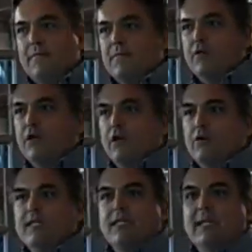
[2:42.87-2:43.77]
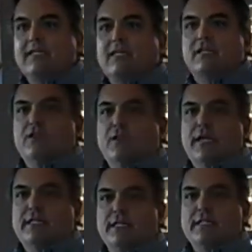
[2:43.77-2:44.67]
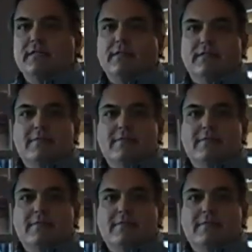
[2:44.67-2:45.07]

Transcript: you go into that situation,